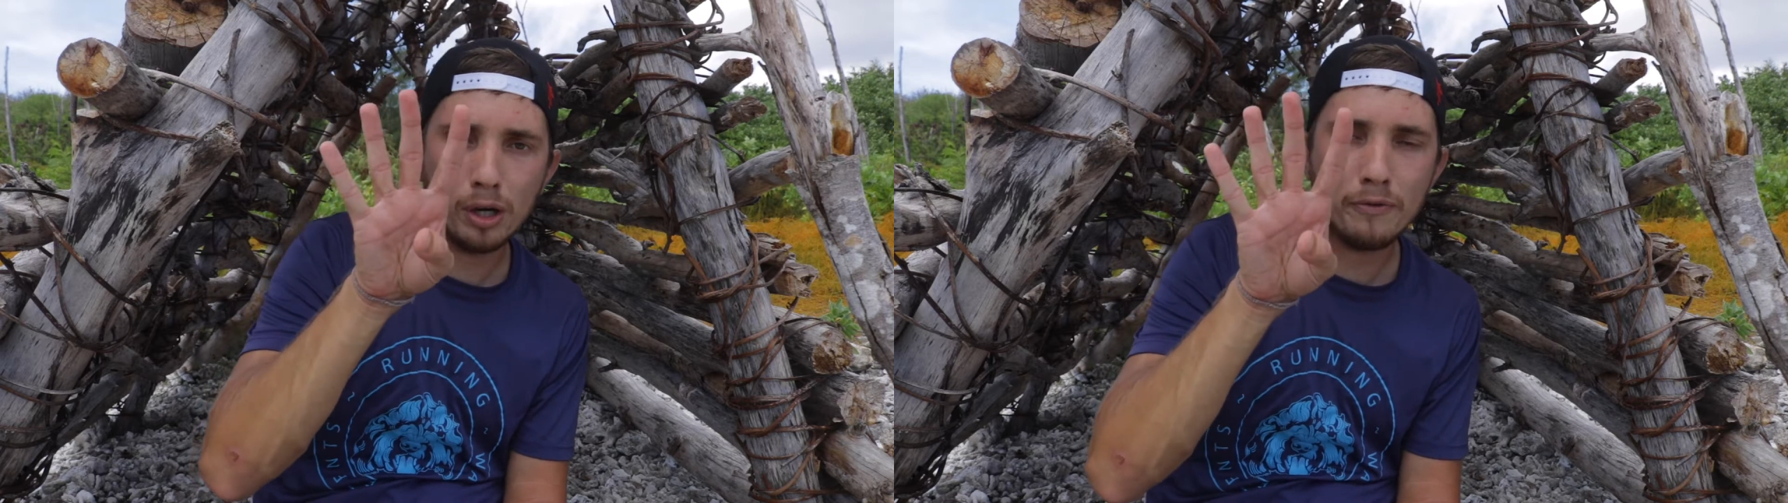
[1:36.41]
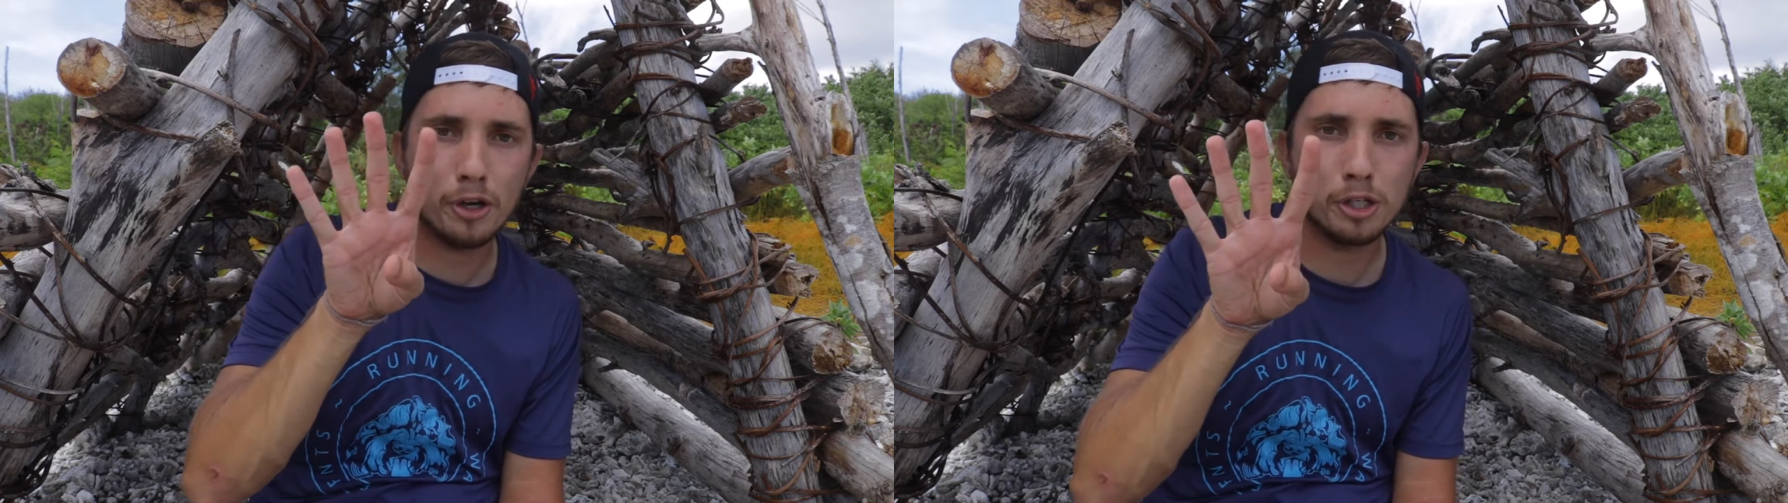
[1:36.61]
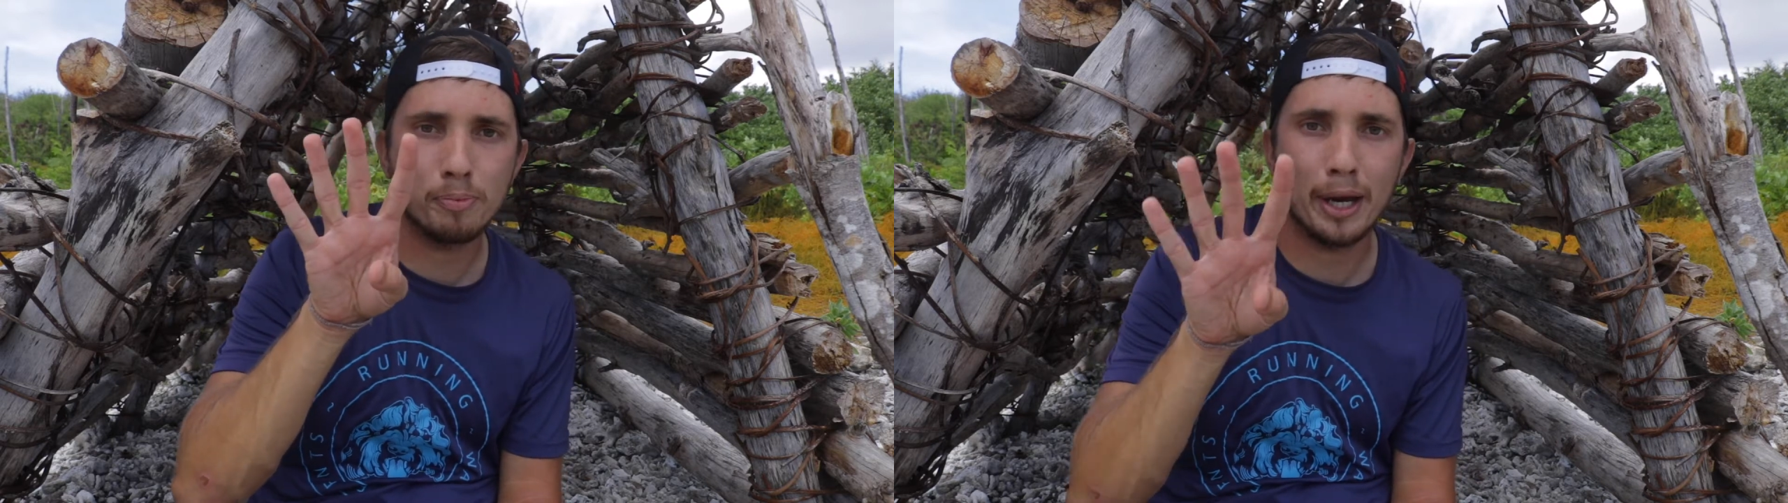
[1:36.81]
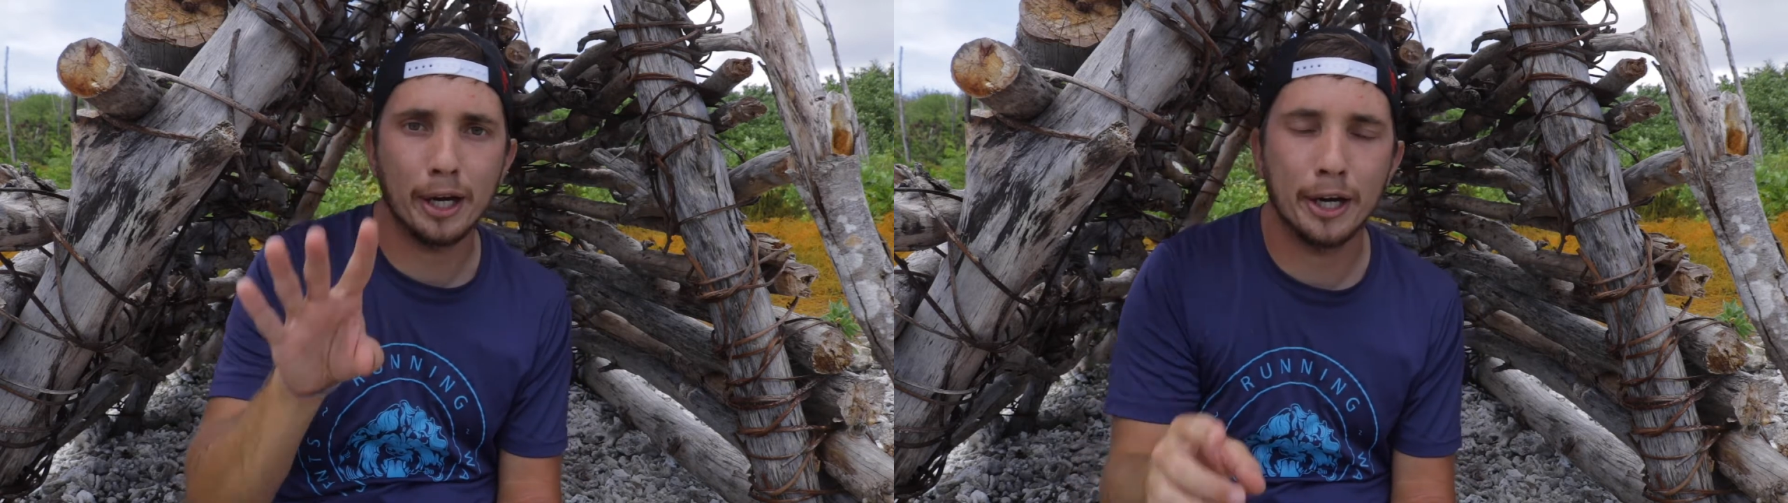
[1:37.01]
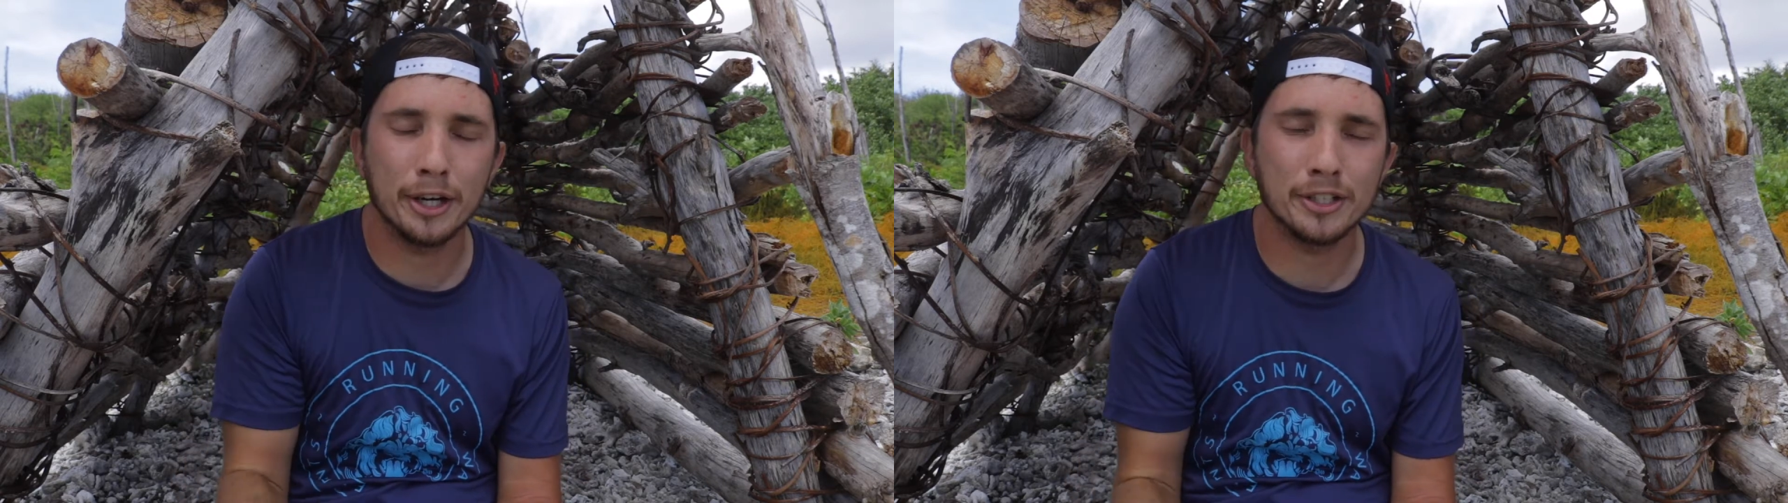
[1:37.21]
of those
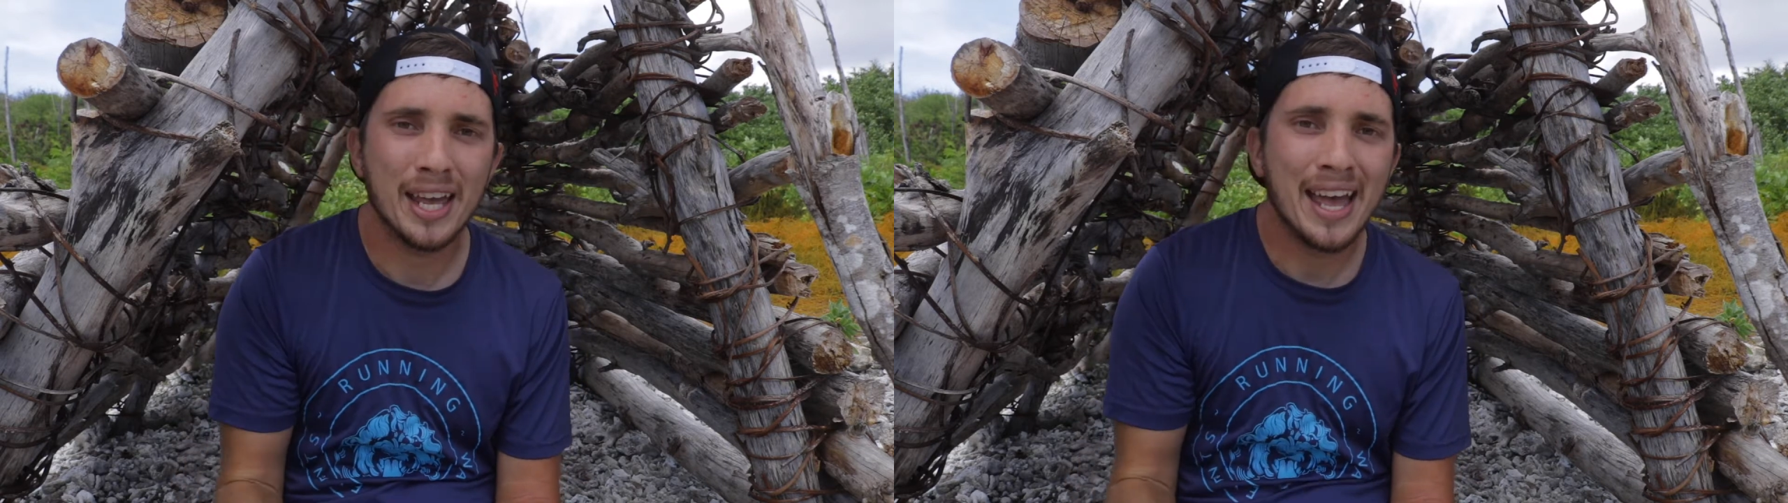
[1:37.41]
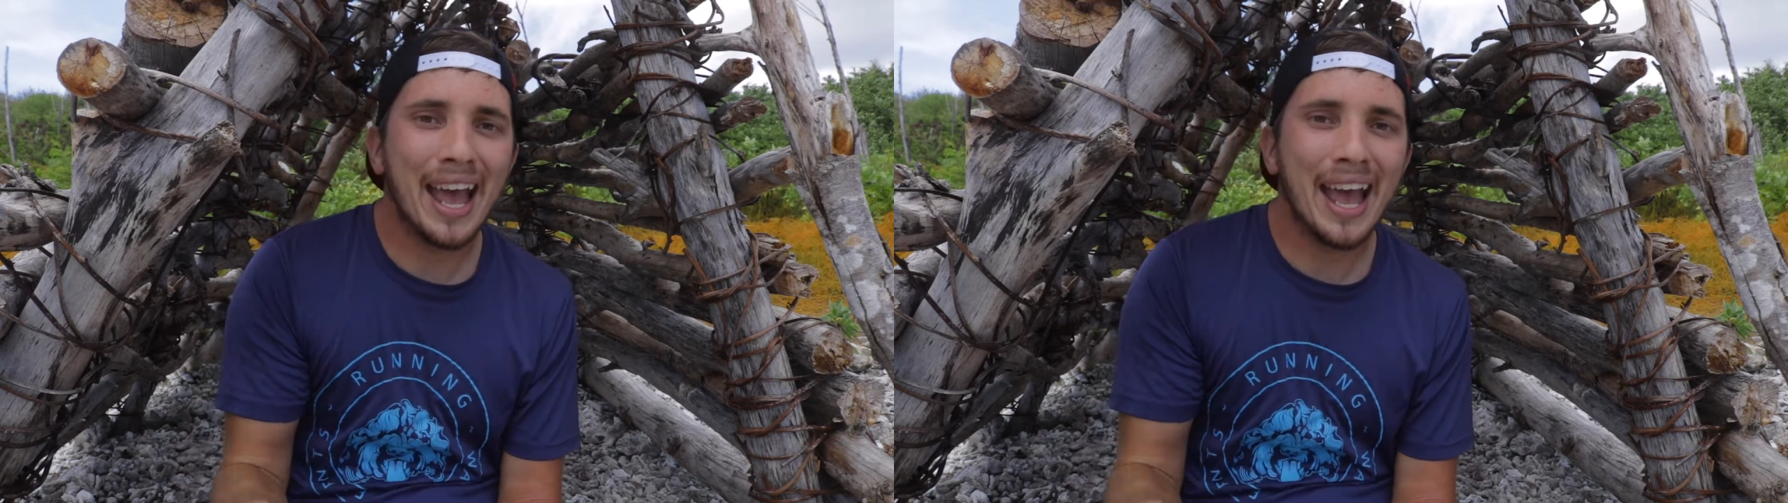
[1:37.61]
barriers